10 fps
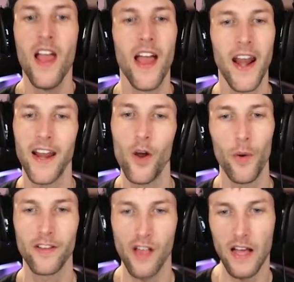And I
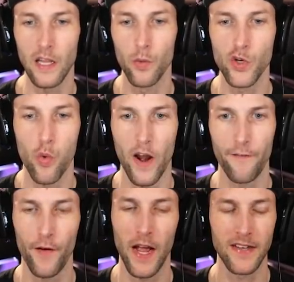know exactly which one I
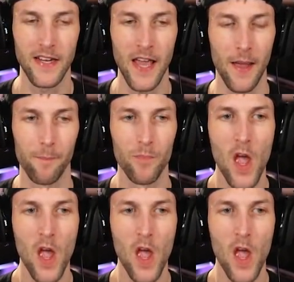forgot to get.